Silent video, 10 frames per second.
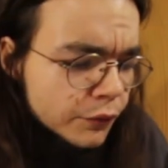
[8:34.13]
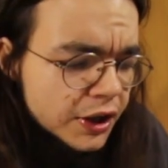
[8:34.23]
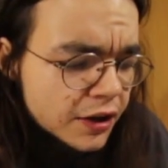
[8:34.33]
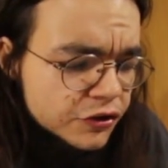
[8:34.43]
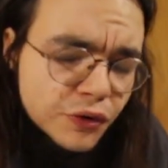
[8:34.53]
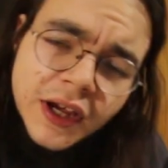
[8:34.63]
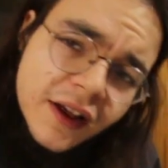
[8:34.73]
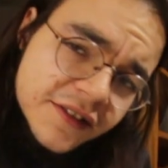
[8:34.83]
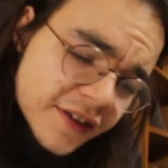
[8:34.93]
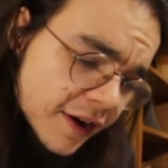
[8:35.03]
We got
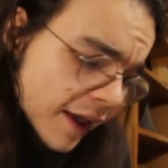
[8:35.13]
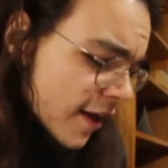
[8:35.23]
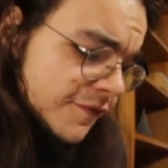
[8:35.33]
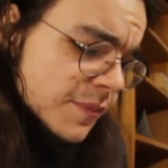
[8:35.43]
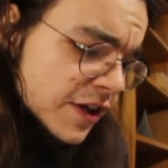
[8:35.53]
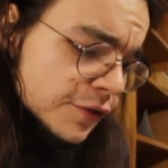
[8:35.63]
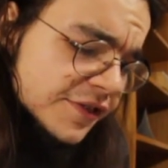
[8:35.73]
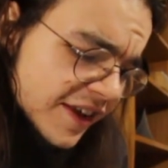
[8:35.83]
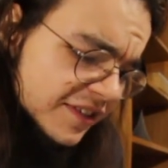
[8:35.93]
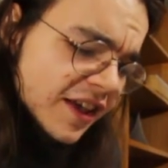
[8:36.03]
Drias.fb,
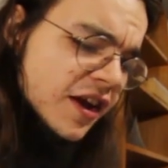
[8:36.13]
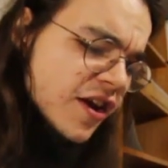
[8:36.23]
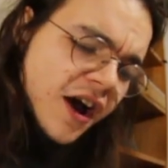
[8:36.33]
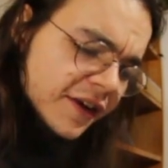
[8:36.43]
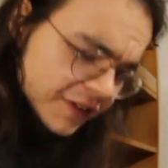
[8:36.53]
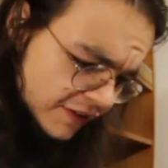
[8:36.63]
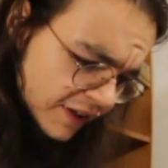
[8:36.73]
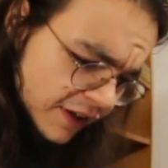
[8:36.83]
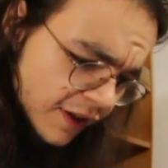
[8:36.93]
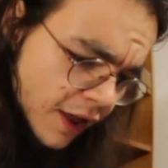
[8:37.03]
who's asking a nollie
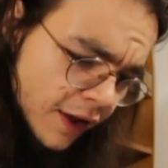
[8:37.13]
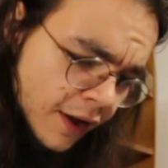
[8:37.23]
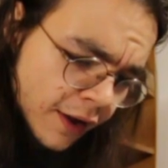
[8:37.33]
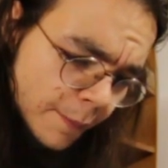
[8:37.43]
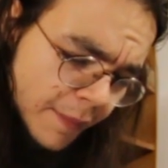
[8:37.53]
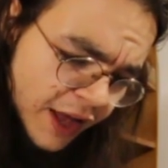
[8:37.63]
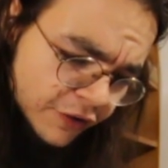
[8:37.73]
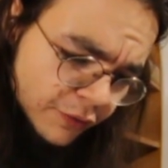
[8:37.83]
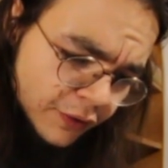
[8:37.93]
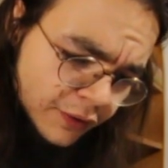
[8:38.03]
heel,
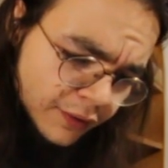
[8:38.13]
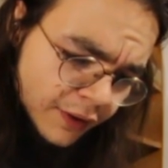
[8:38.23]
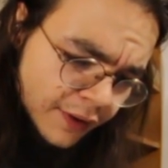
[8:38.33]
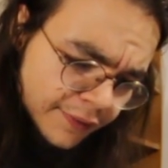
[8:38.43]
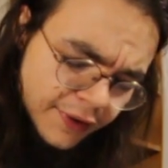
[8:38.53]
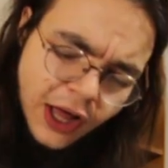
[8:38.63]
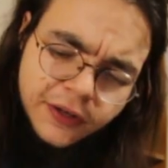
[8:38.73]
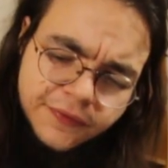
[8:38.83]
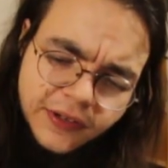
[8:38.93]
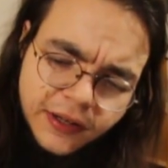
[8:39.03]
manual,
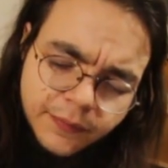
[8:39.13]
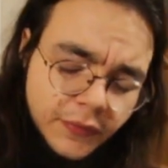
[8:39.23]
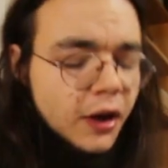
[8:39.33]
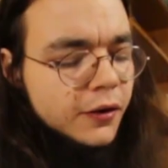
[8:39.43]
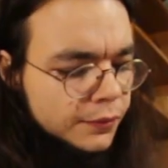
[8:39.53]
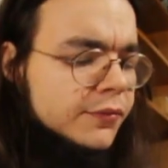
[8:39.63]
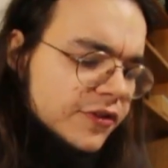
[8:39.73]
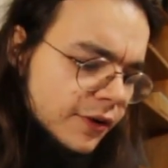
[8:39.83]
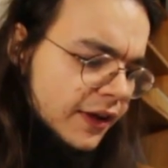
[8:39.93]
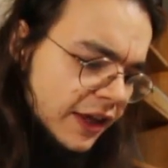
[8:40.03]
nollie flip, oh,
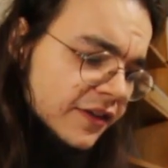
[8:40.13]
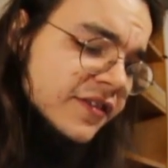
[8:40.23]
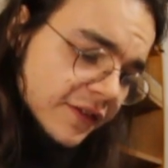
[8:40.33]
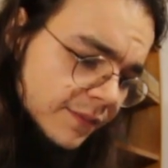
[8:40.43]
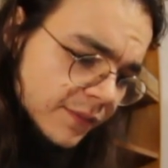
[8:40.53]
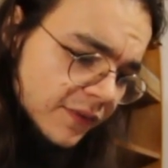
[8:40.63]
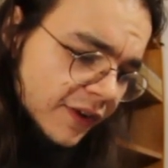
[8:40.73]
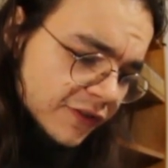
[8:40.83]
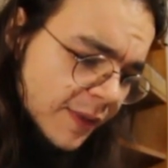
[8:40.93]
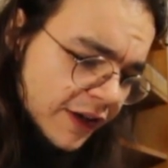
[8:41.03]
so I guess
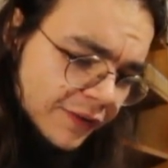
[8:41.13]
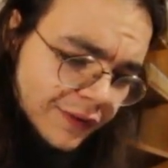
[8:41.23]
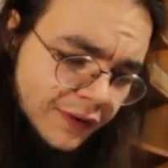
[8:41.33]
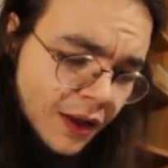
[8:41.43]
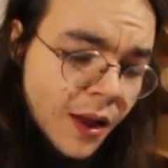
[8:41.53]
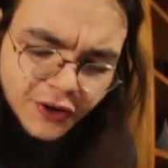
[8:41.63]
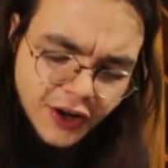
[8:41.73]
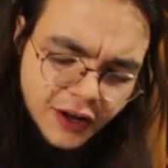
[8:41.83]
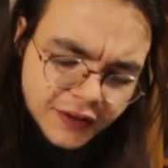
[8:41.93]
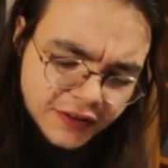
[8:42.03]
nose manual,
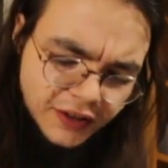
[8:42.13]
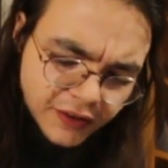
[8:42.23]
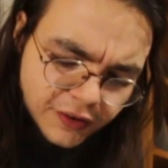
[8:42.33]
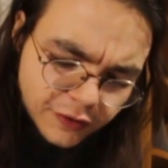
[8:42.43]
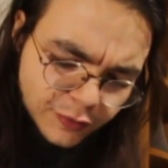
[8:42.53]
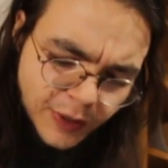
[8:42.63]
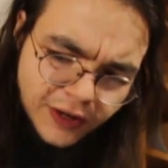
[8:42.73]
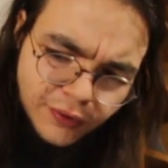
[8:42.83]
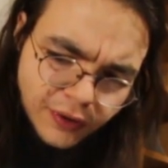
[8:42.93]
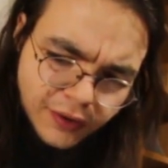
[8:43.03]
nollie heel, nose
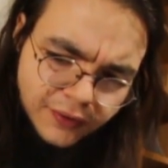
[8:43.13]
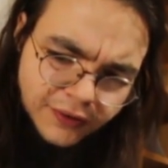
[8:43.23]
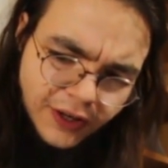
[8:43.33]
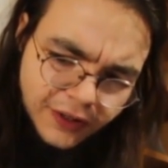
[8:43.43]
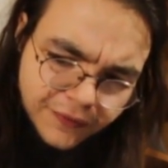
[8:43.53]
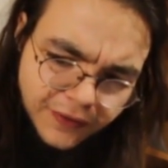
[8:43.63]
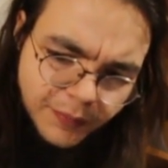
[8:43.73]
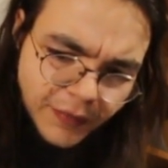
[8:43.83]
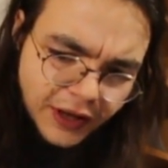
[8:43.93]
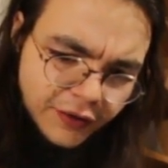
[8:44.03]
manual, nollie
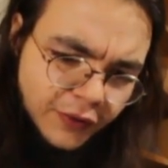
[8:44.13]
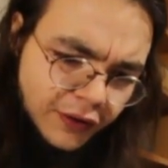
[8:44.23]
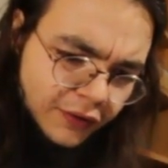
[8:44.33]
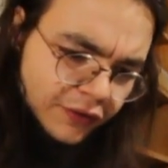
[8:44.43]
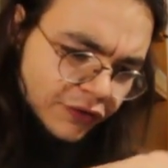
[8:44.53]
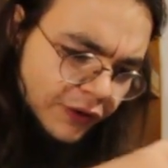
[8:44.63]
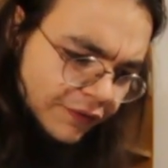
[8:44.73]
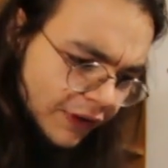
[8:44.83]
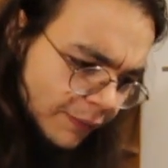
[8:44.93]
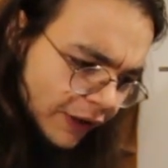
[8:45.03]
flip manual, tree
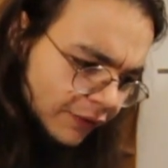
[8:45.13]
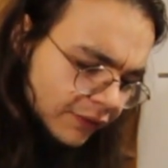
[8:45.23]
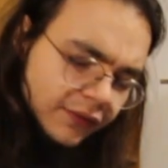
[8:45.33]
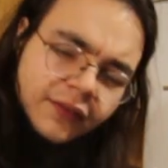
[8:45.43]
flip out.